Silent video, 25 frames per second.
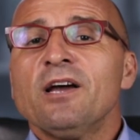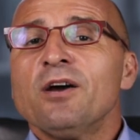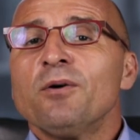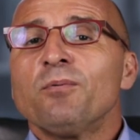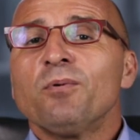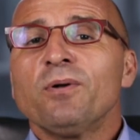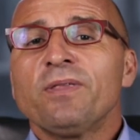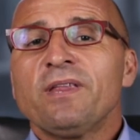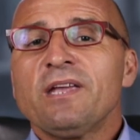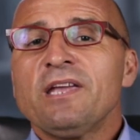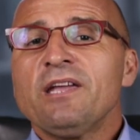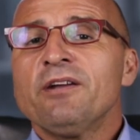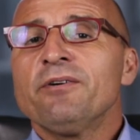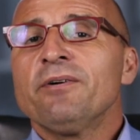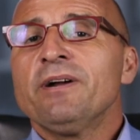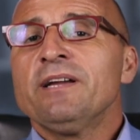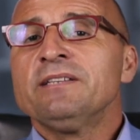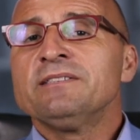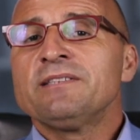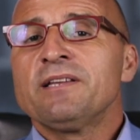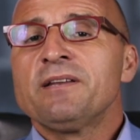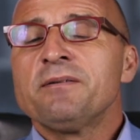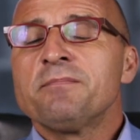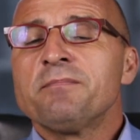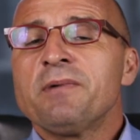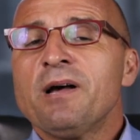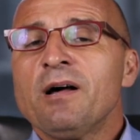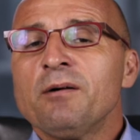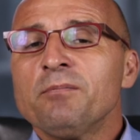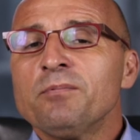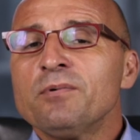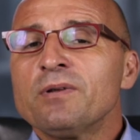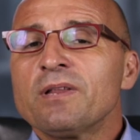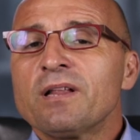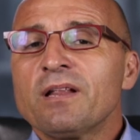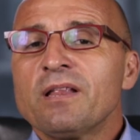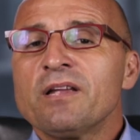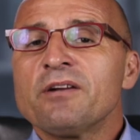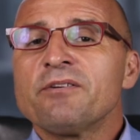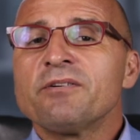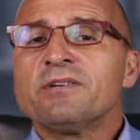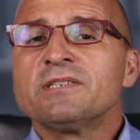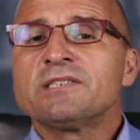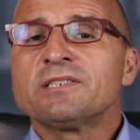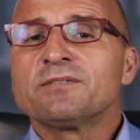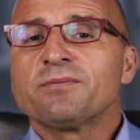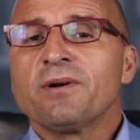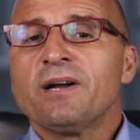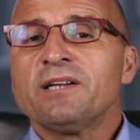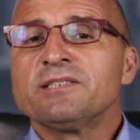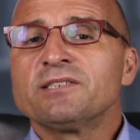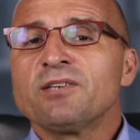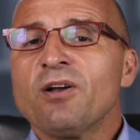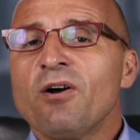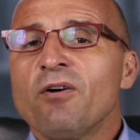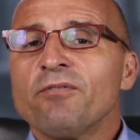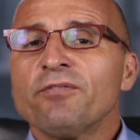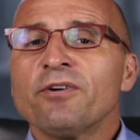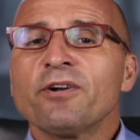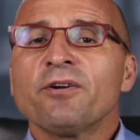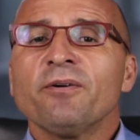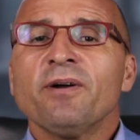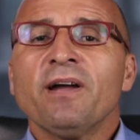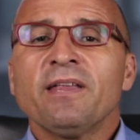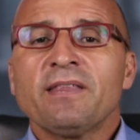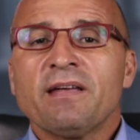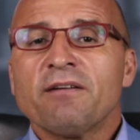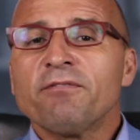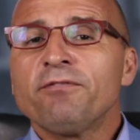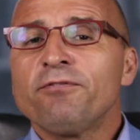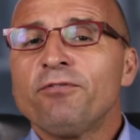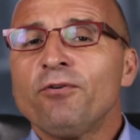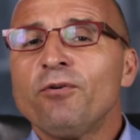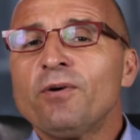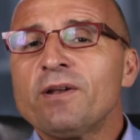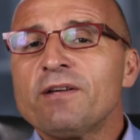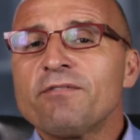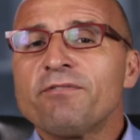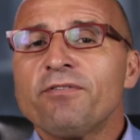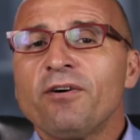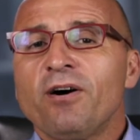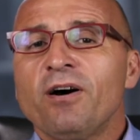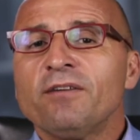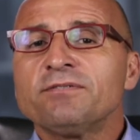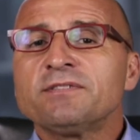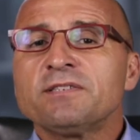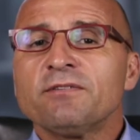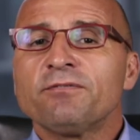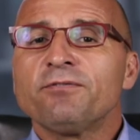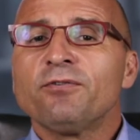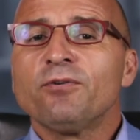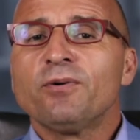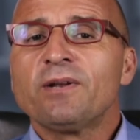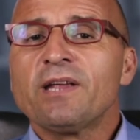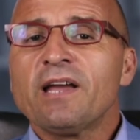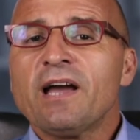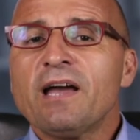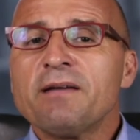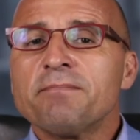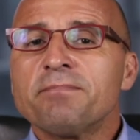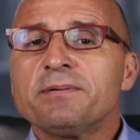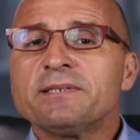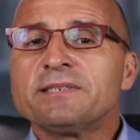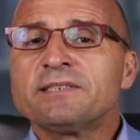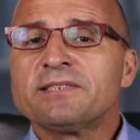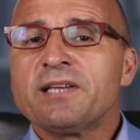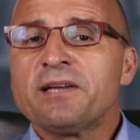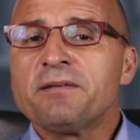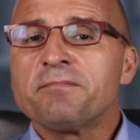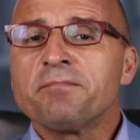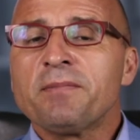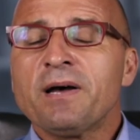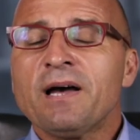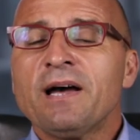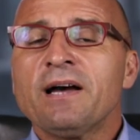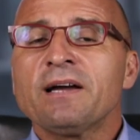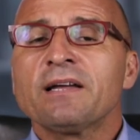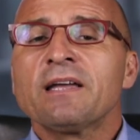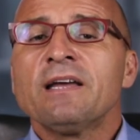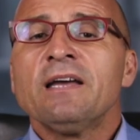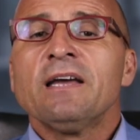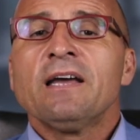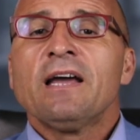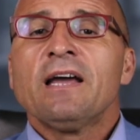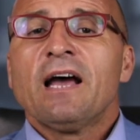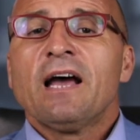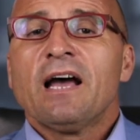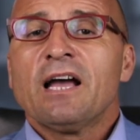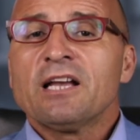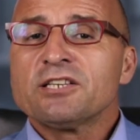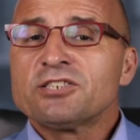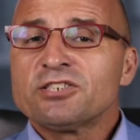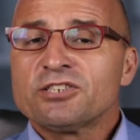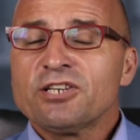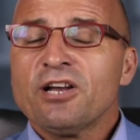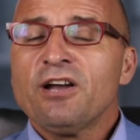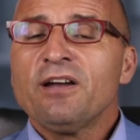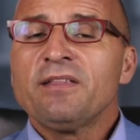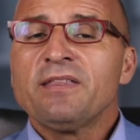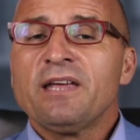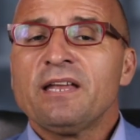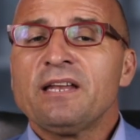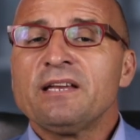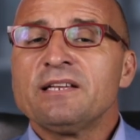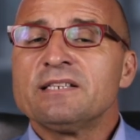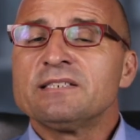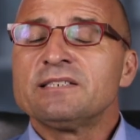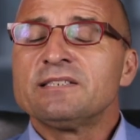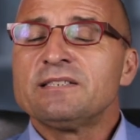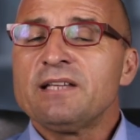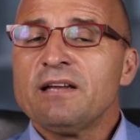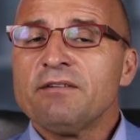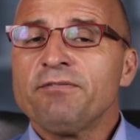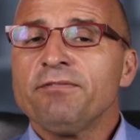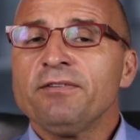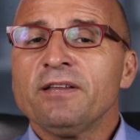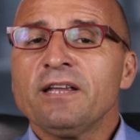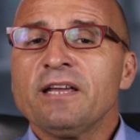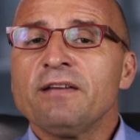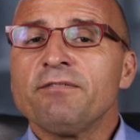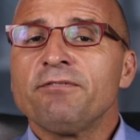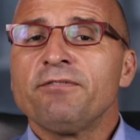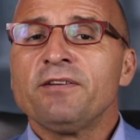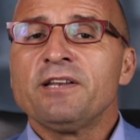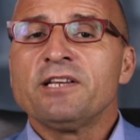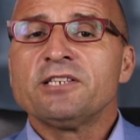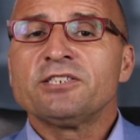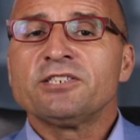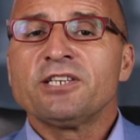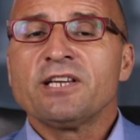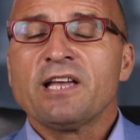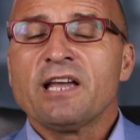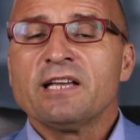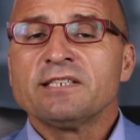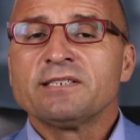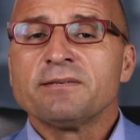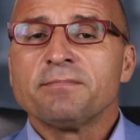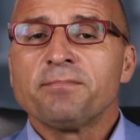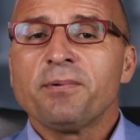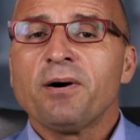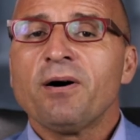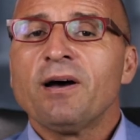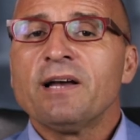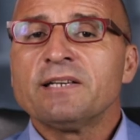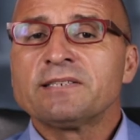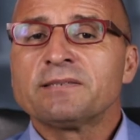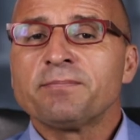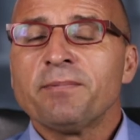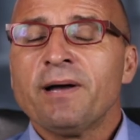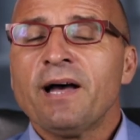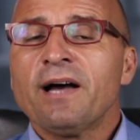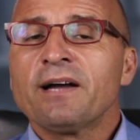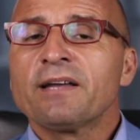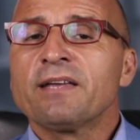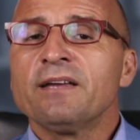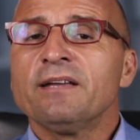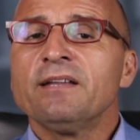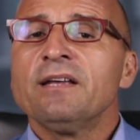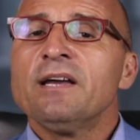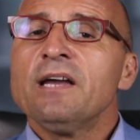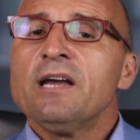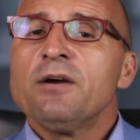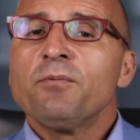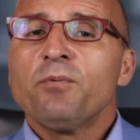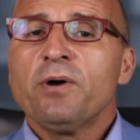Well, the year ended in Melbourne with clearance rates hovering around that 45 to 48% mark, showing that it is definitely finishing as a buyer's market.